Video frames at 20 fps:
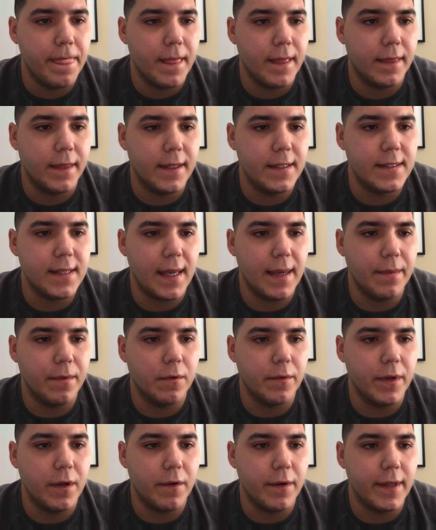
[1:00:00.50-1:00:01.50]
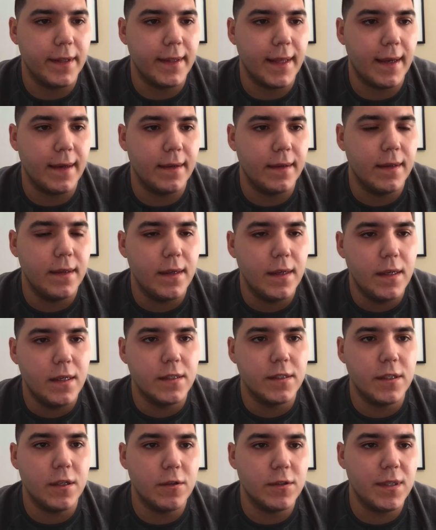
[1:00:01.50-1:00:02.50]
Disable, we don't need that.
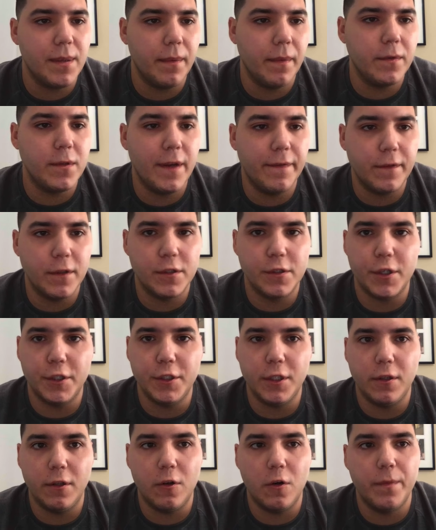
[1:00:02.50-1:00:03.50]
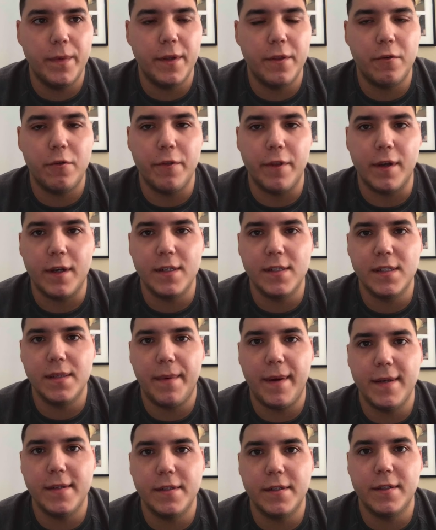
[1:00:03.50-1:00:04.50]
So sometimes you have to search a little bit through the
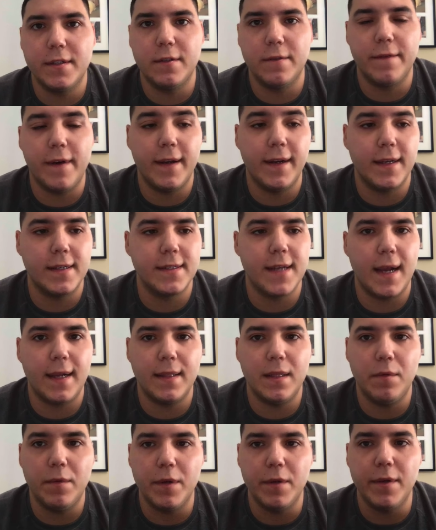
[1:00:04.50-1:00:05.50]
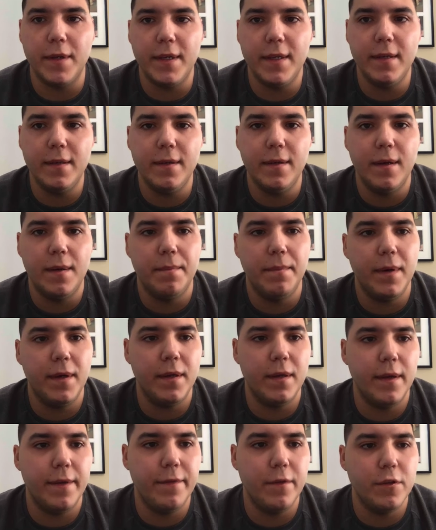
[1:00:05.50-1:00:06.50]
customizer to find exactly what you need, but
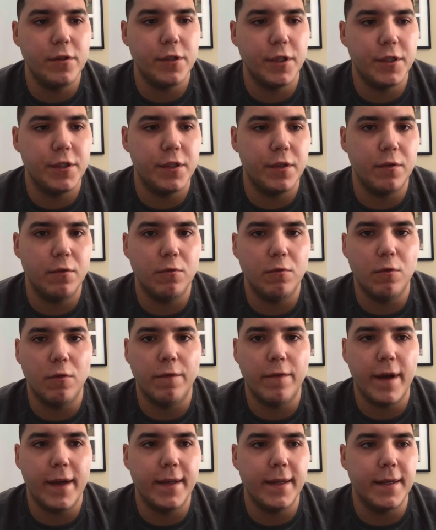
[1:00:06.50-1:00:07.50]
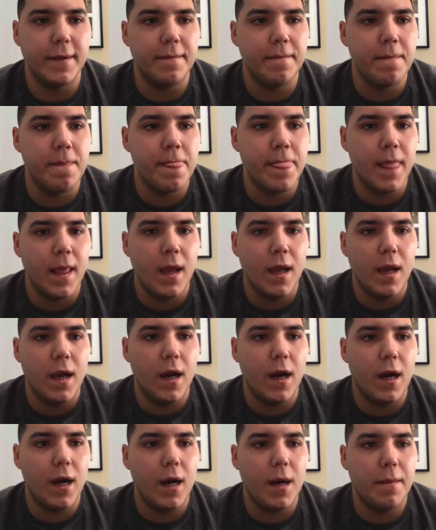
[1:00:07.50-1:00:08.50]
if you search, you will find it.
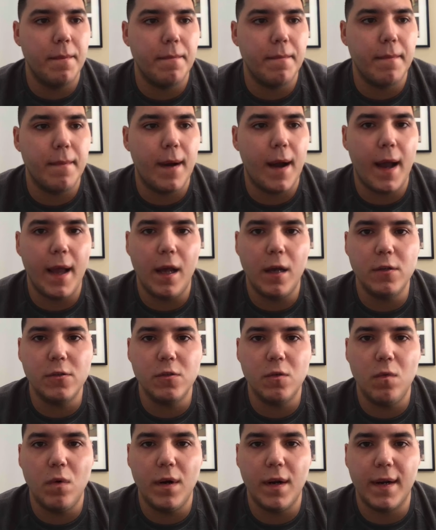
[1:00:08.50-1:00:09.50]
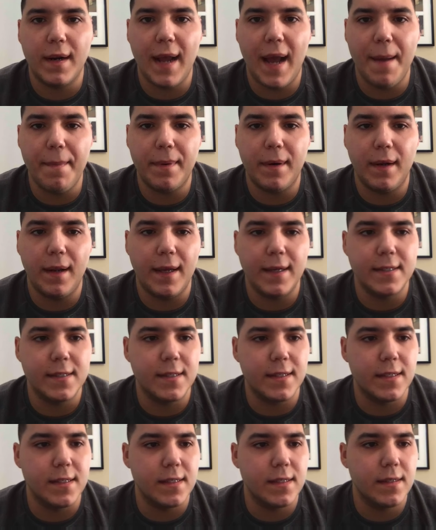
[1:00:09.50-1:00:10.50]
I also want to capitalize
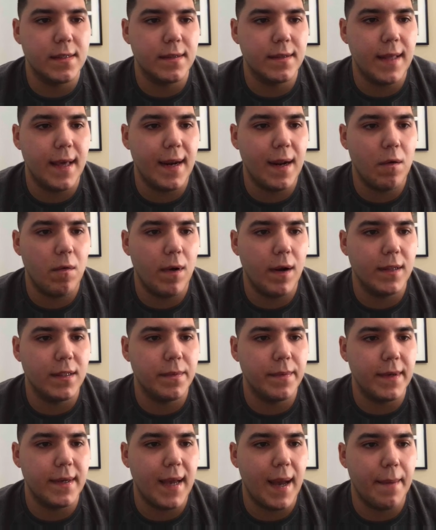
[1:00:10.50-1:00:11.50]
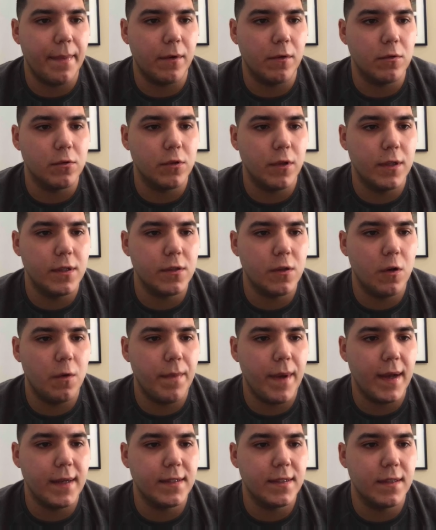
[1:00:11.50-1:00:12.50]
this. That I want it to be capital. So let's go
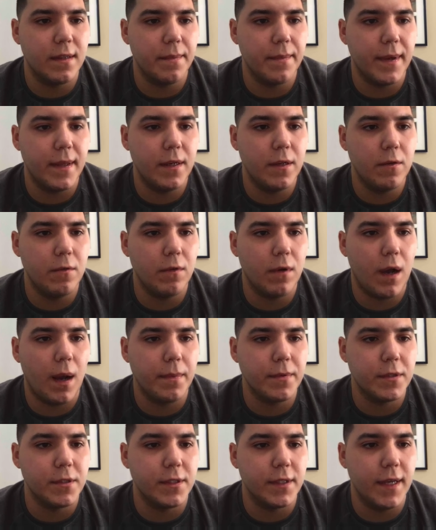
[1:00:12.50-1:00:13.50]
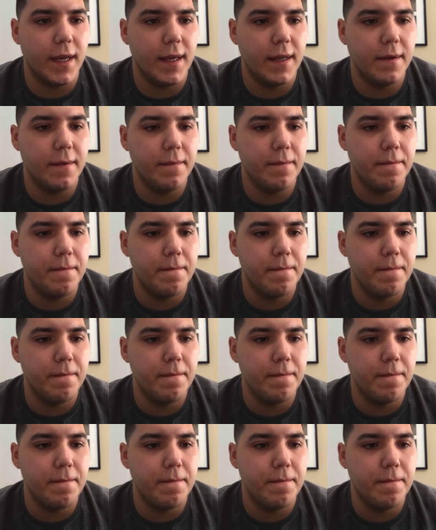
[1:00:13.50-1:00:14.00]
back to the menu options again.